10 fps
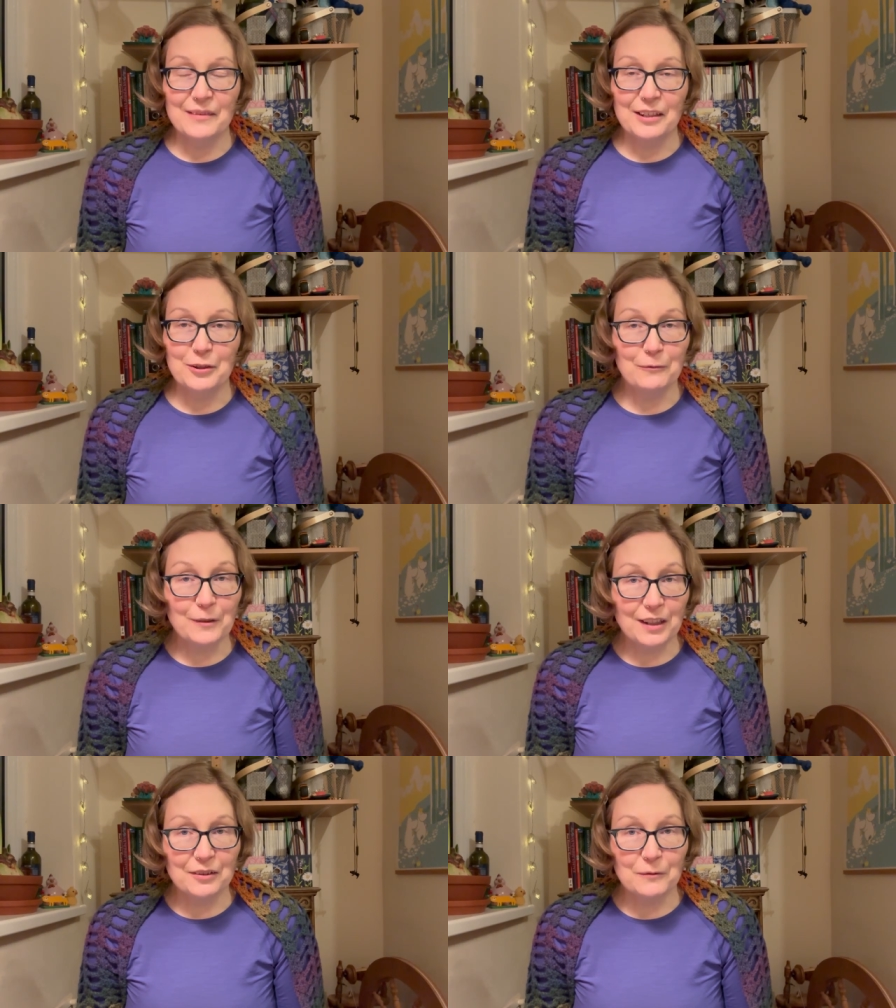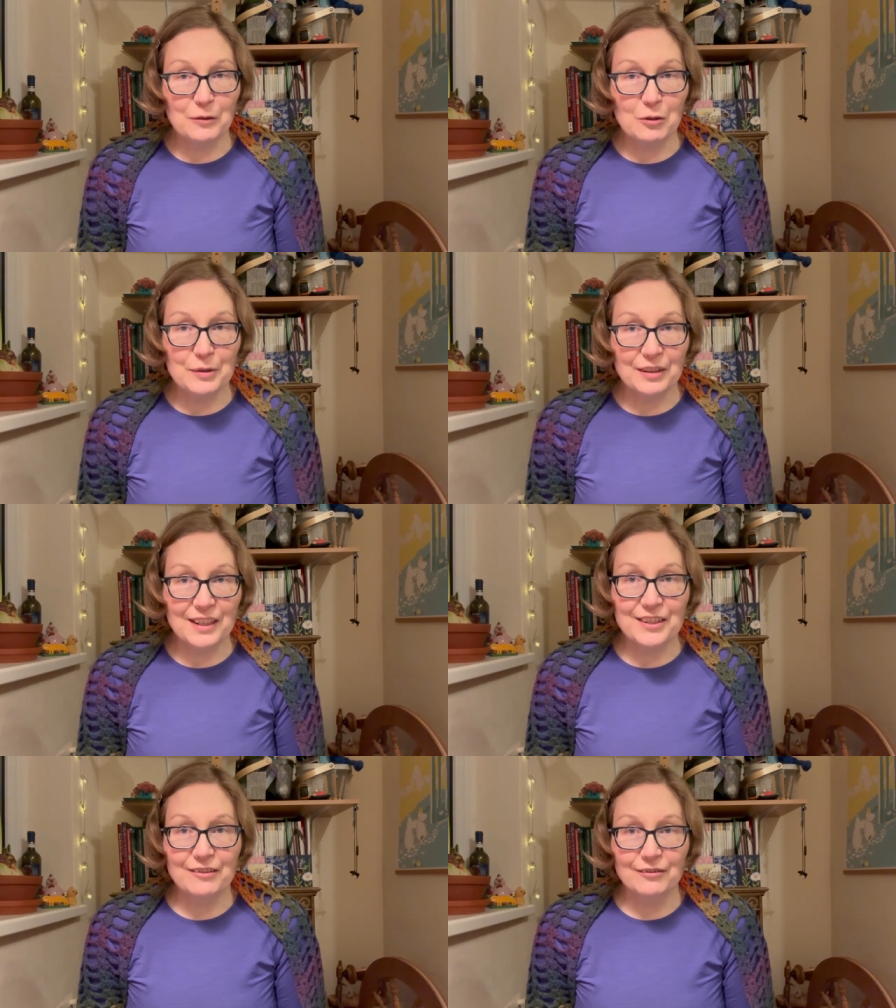don't forget to follow me on
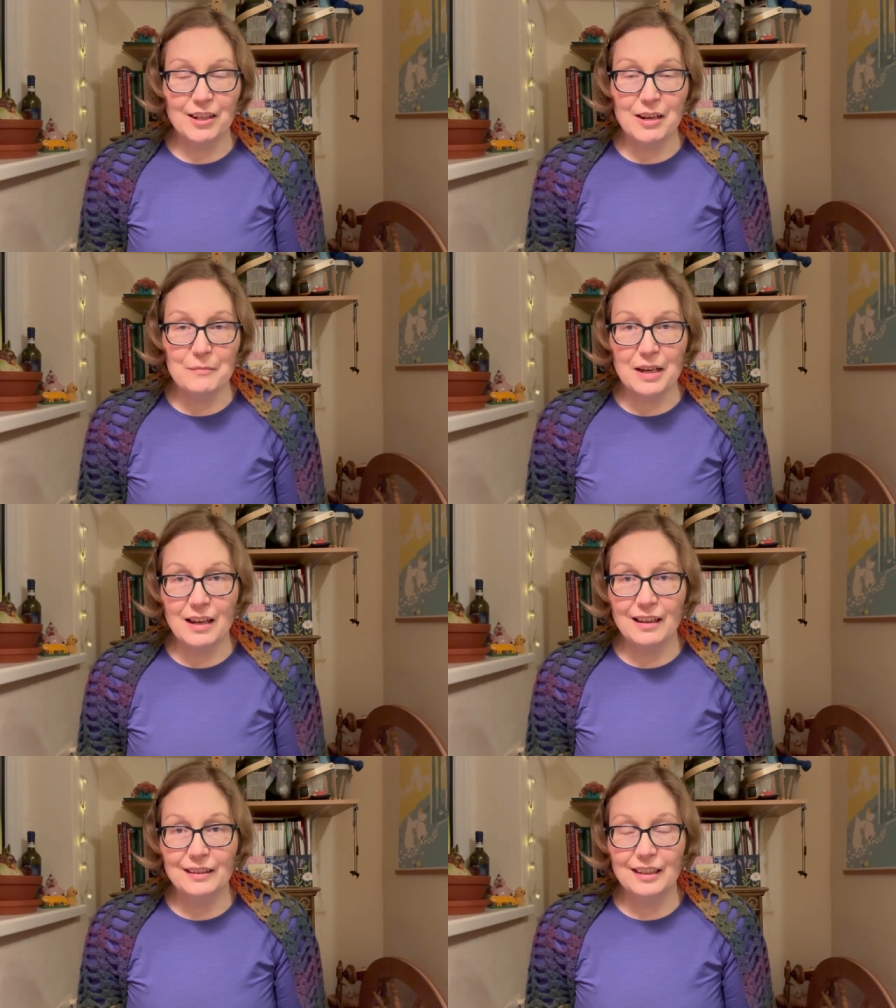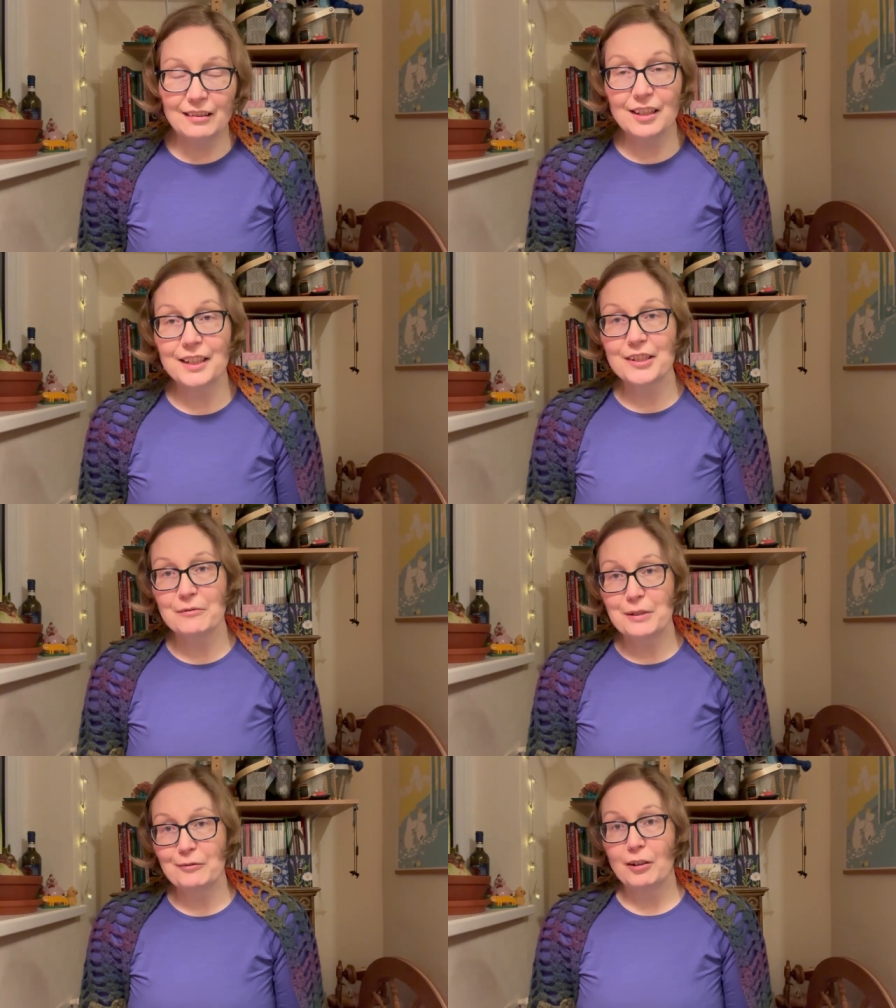Instagram, and like and
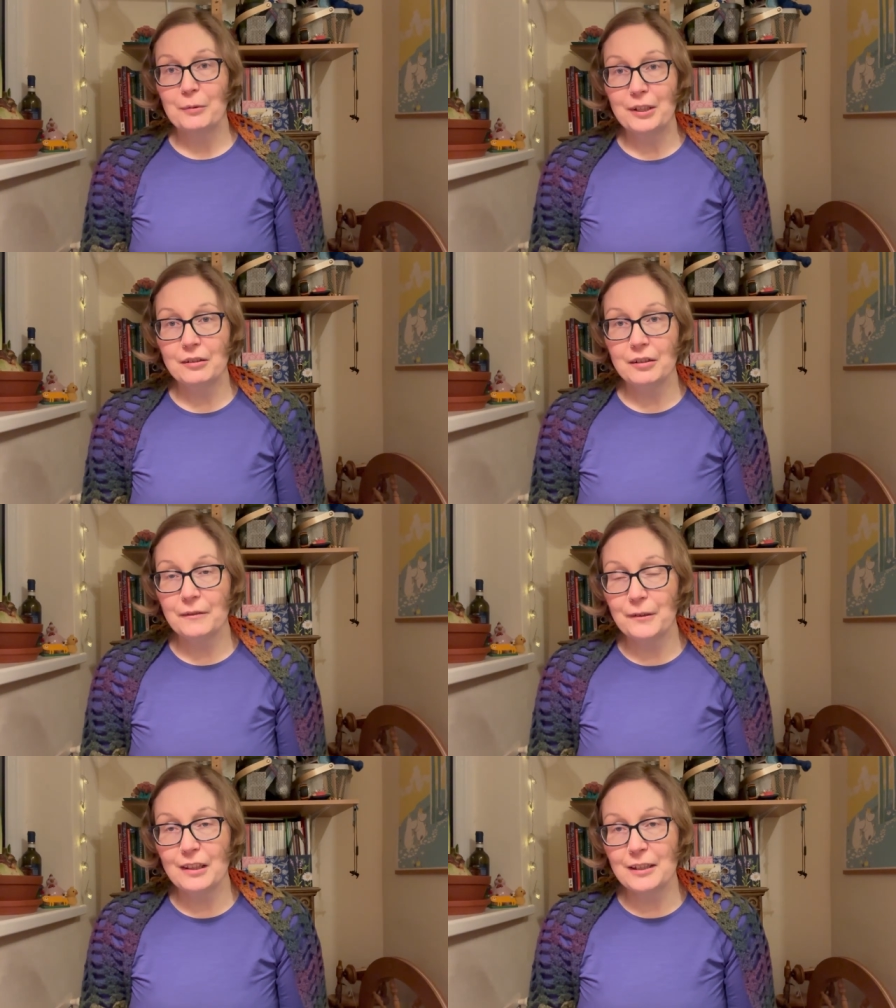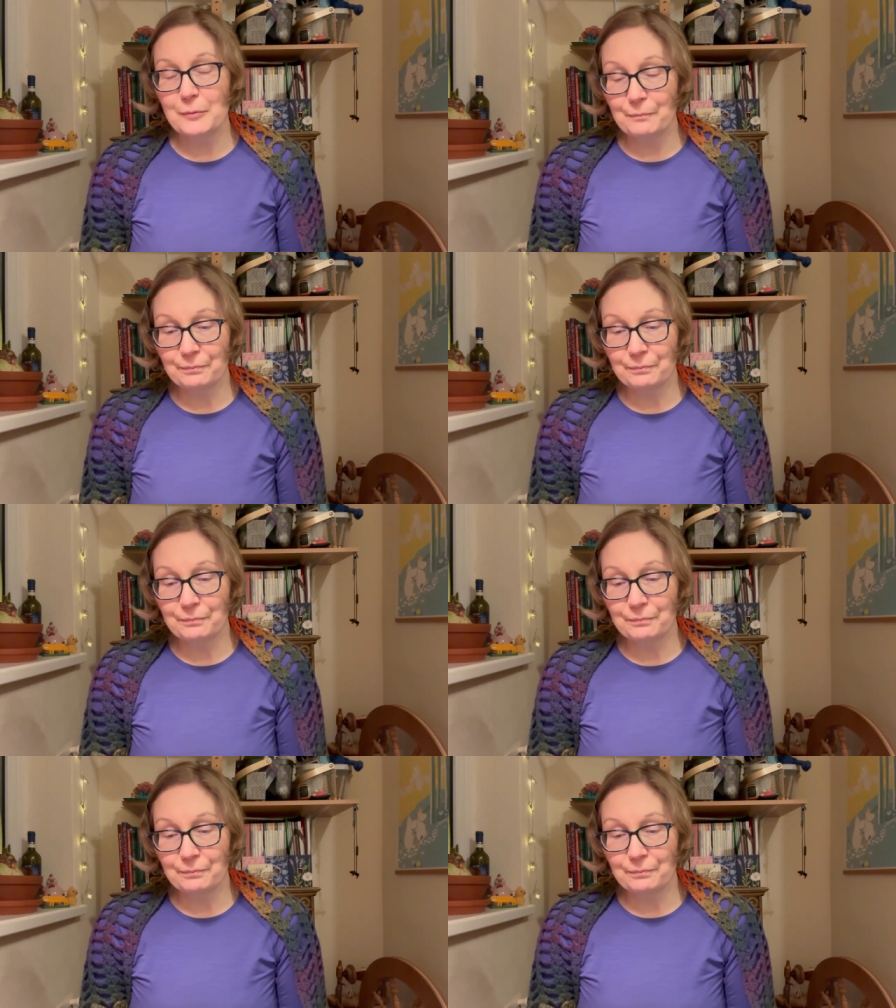subscribe here if you like